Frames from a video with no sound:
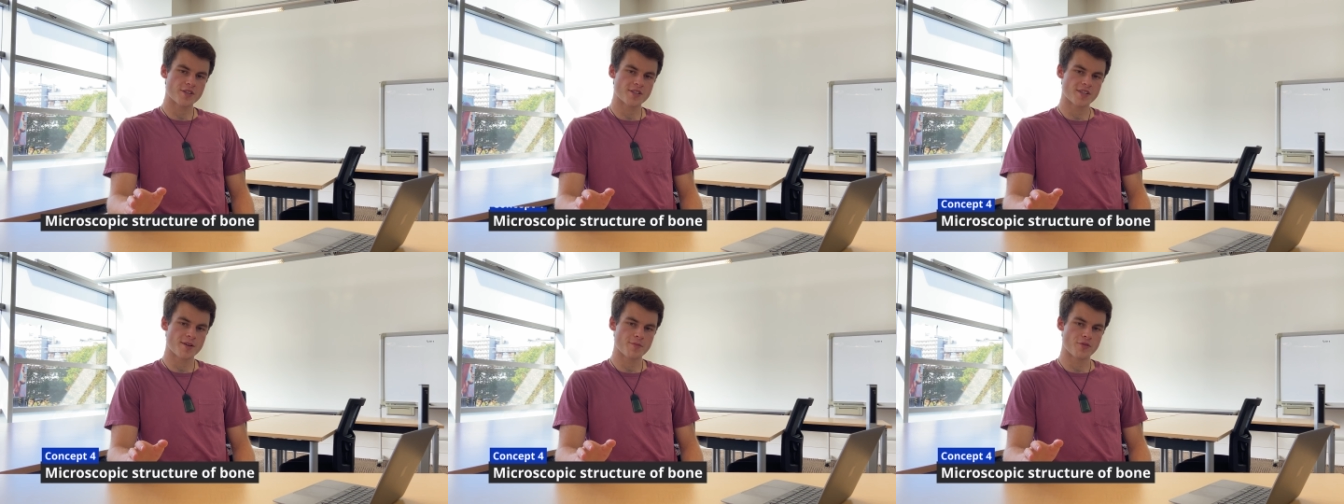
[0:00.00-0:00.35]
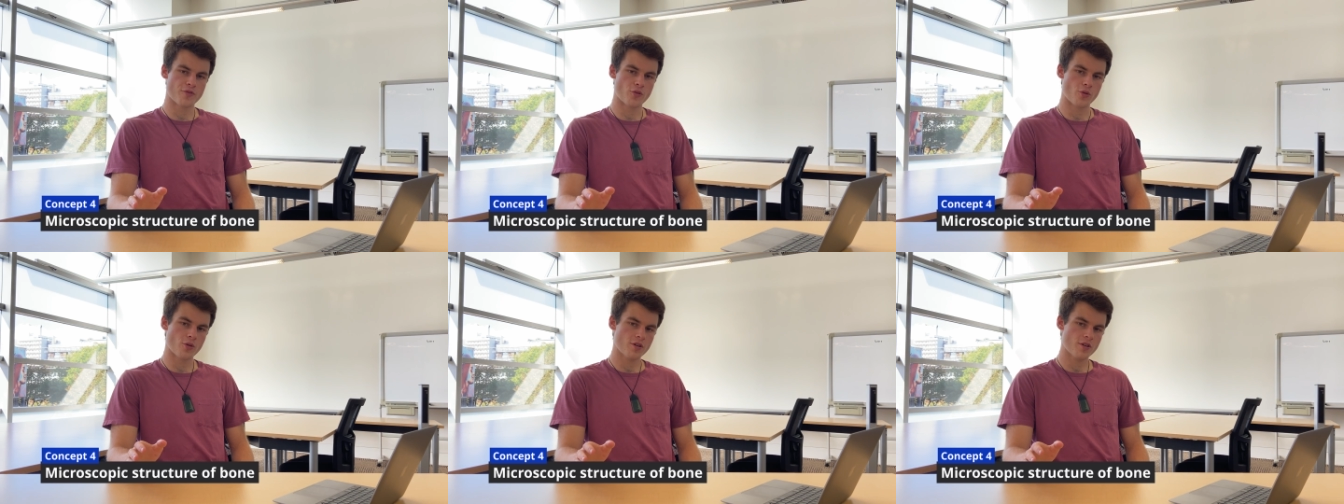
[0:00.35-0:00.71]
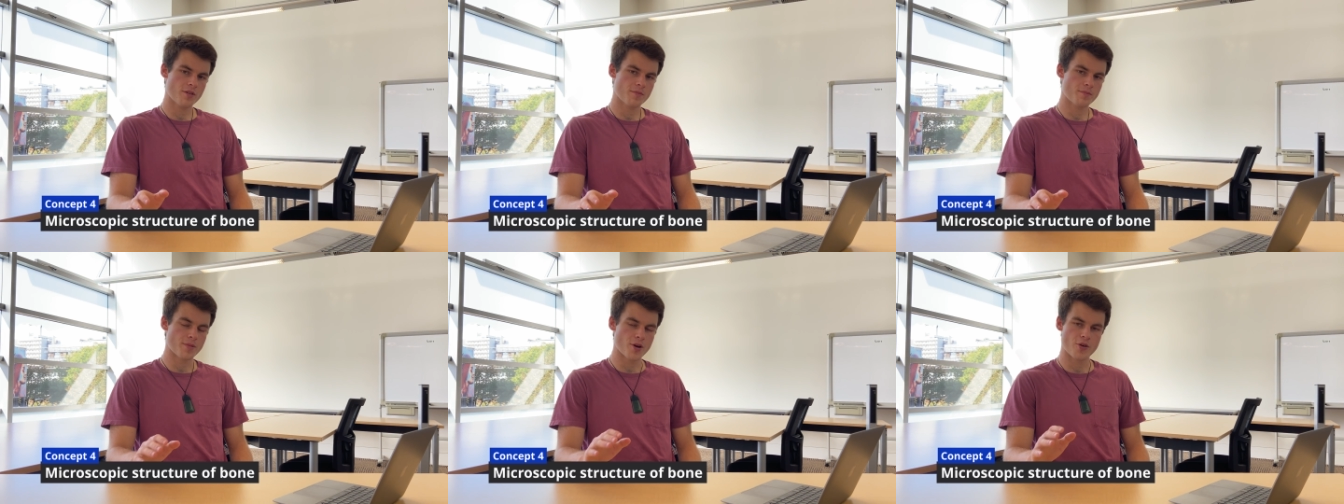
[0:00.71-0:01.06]
on to number
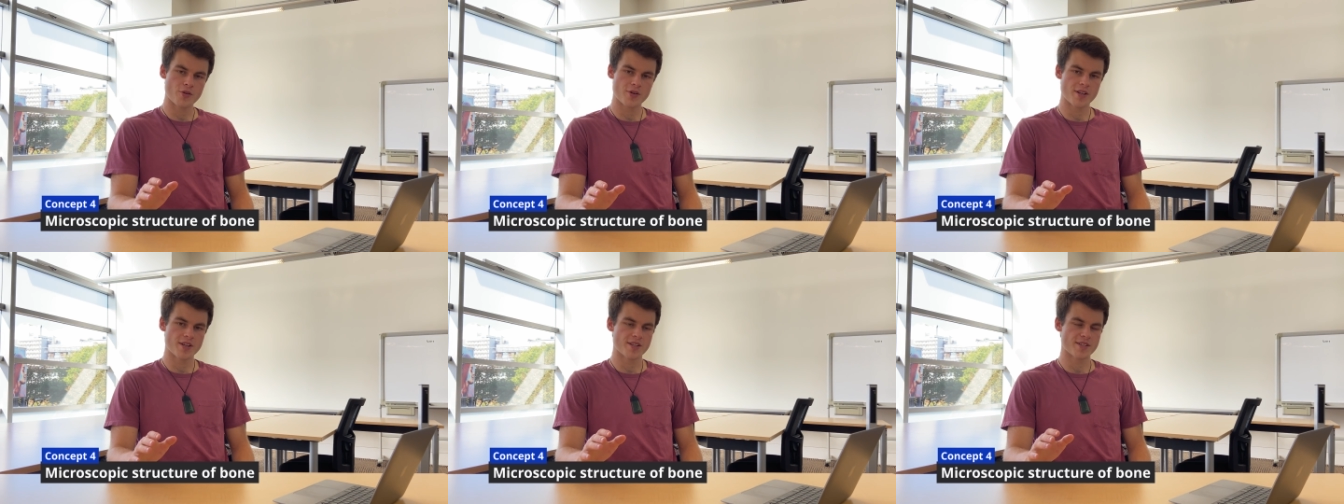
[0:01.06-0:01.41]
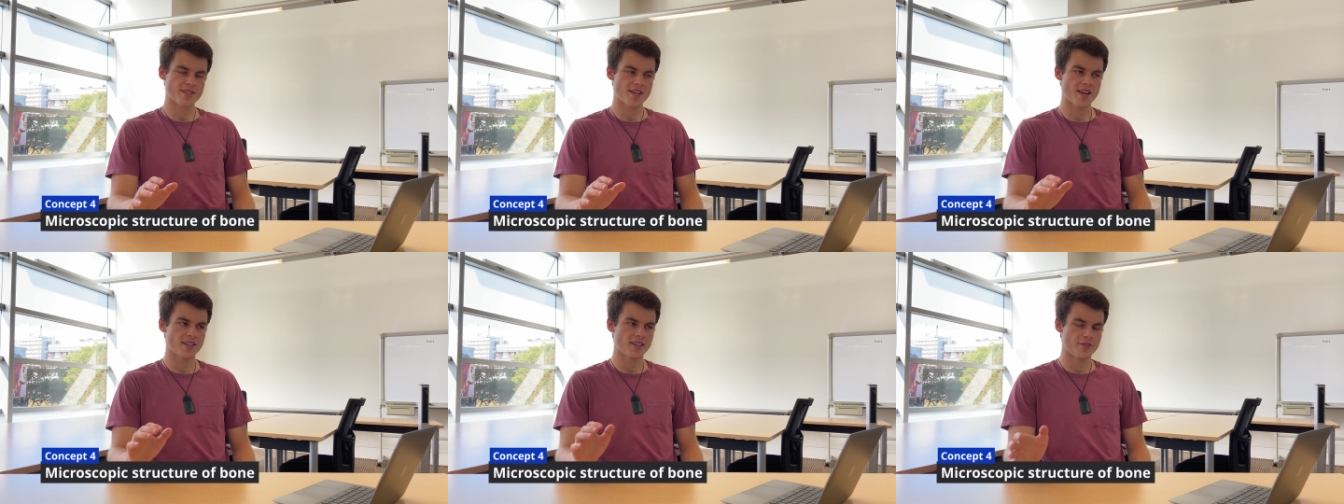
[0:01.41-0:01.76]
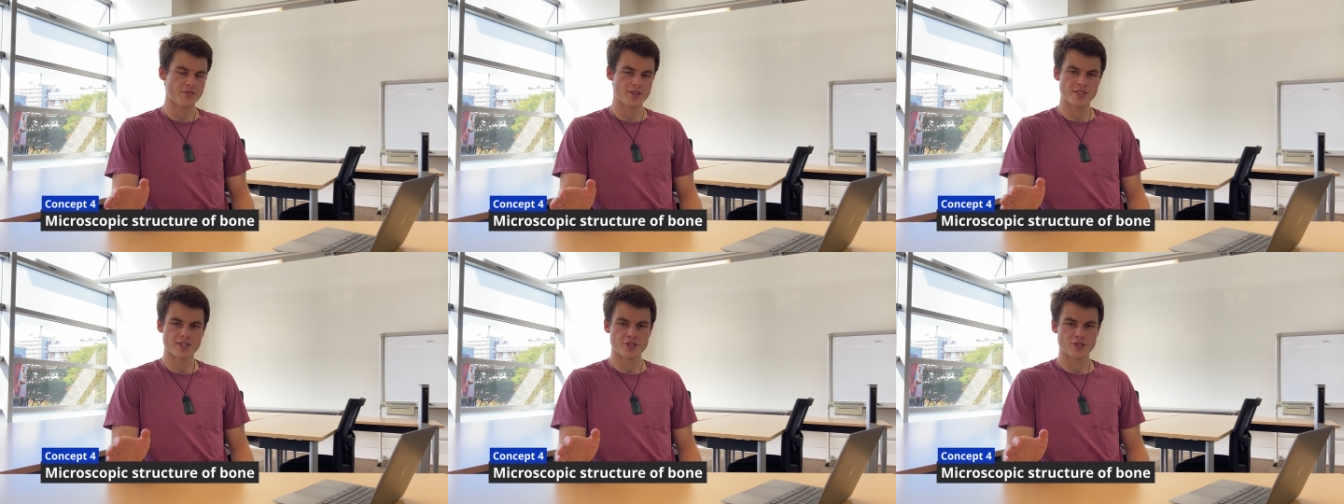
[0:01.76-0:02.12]
four, bone is a
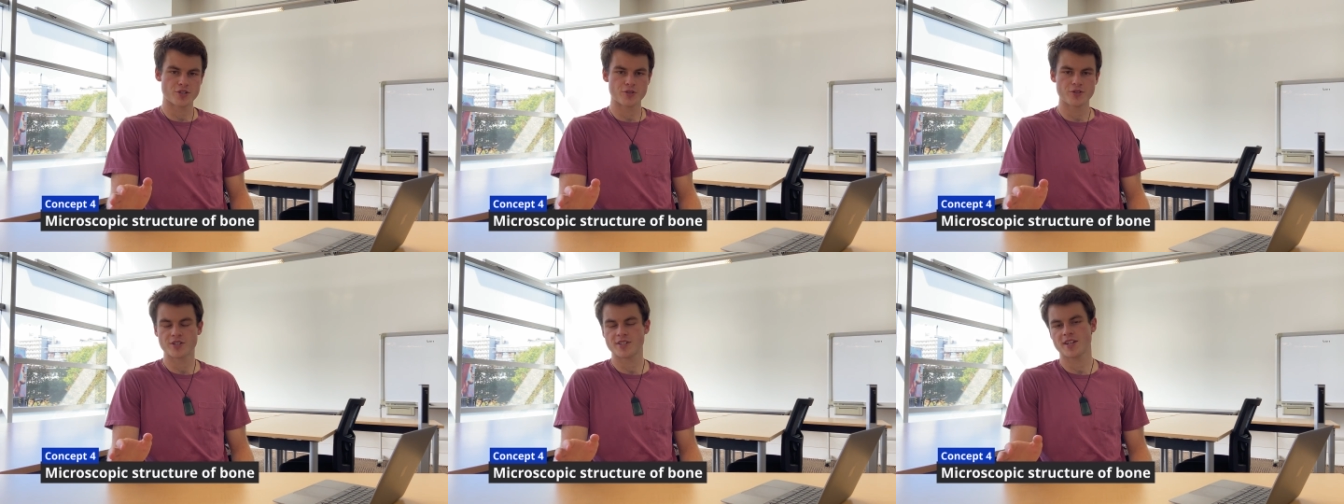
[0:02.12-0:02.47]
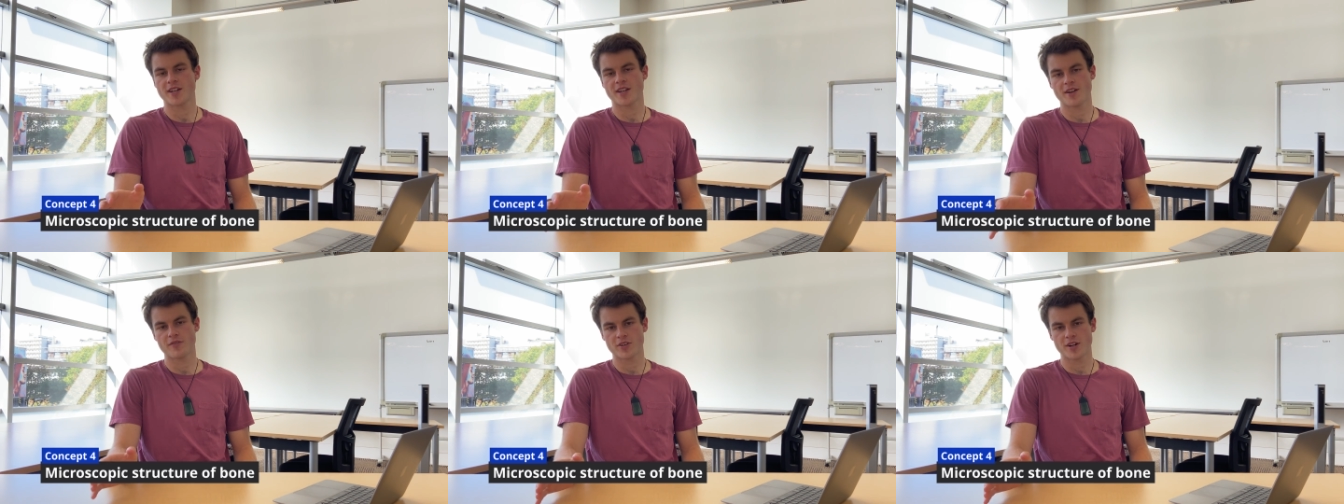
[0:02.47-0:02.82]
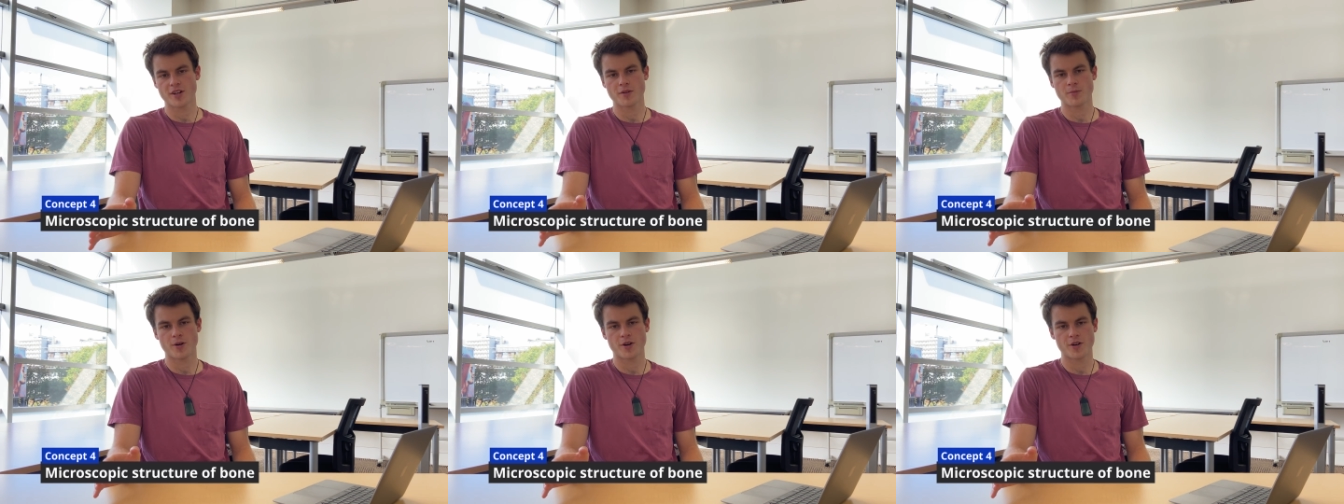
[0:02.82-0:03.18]
living tissue just like every
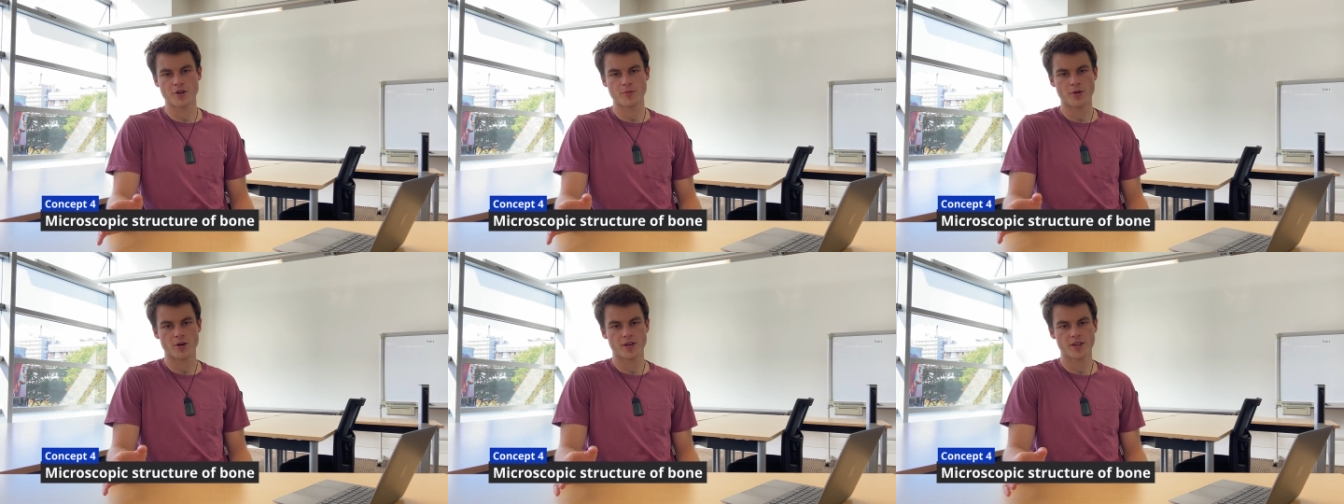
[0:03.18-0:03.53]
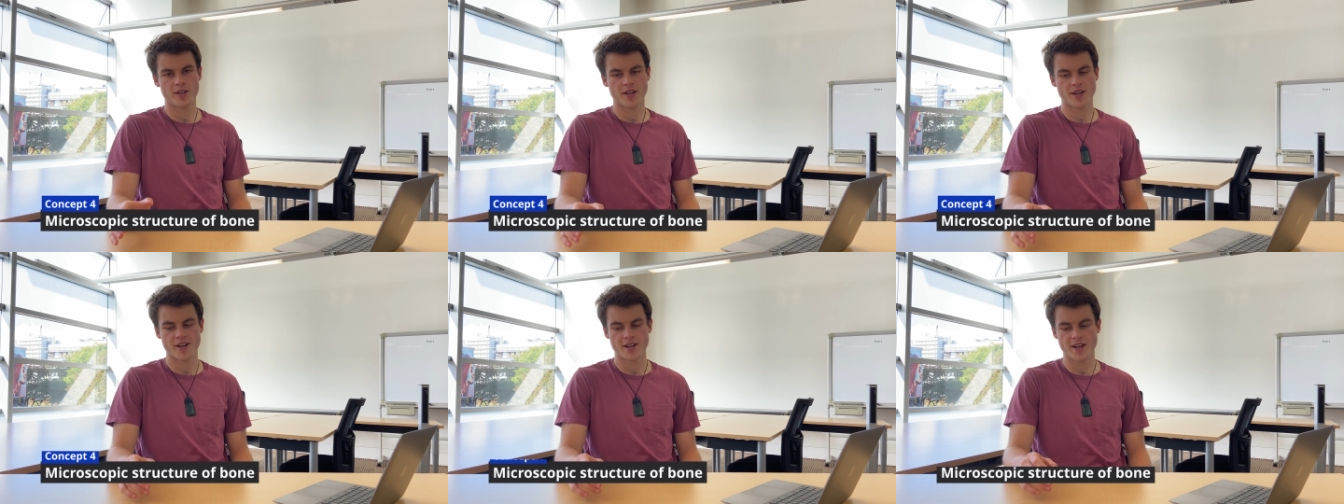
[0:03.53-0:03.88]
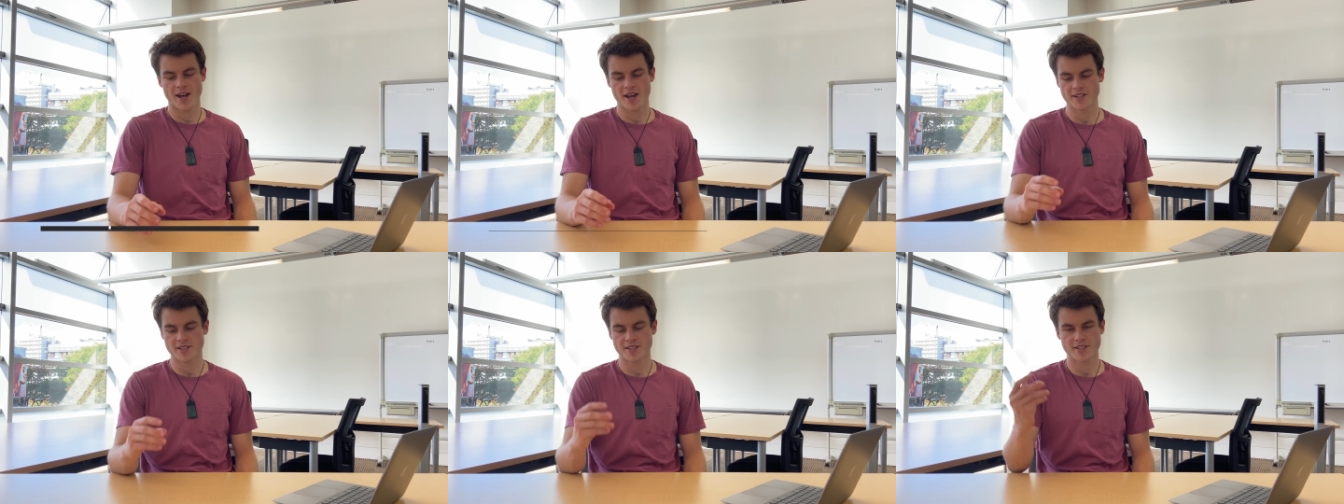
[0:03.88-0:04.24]
other part of your body and it
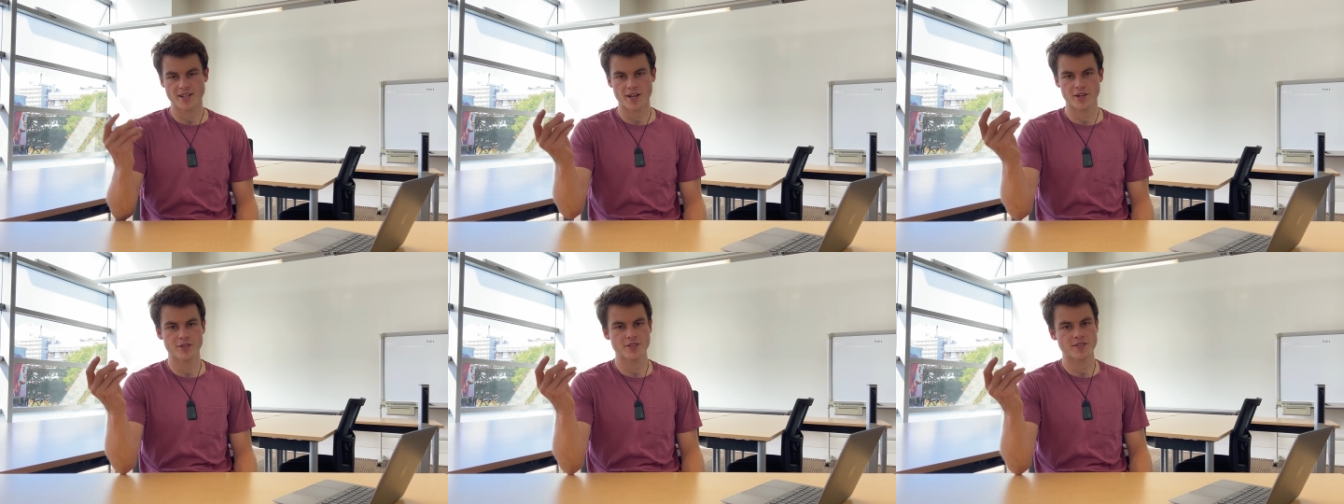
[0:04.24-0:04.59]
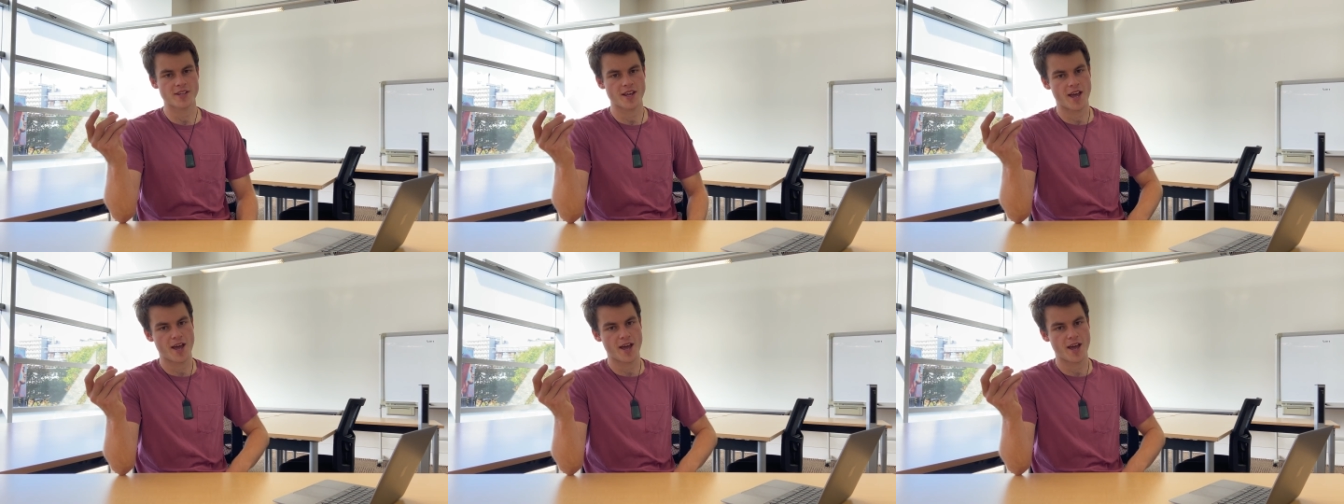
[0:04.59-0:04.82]
has cells